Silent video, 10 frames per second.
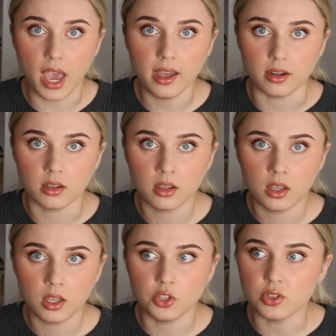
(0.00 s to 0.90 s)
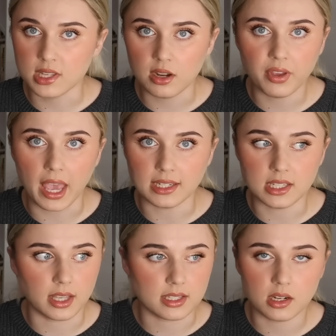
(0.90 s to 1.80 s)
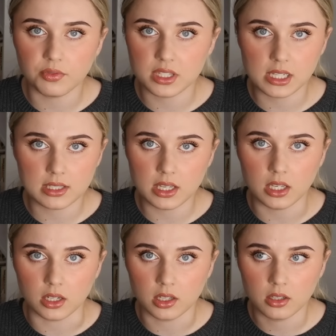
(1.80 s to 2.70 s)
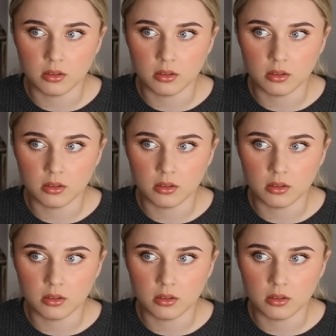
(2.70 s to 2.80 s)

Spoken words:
can, you sell it for 80, they sell it for 16.